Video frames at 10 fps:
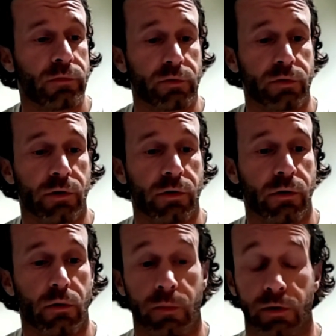So returned
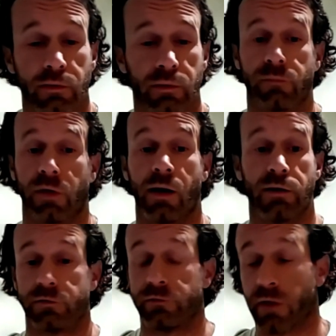home, and
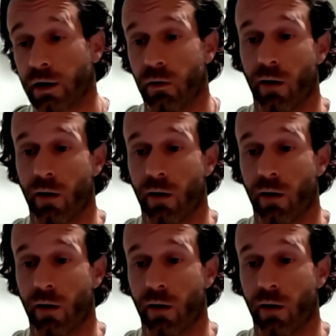as of now,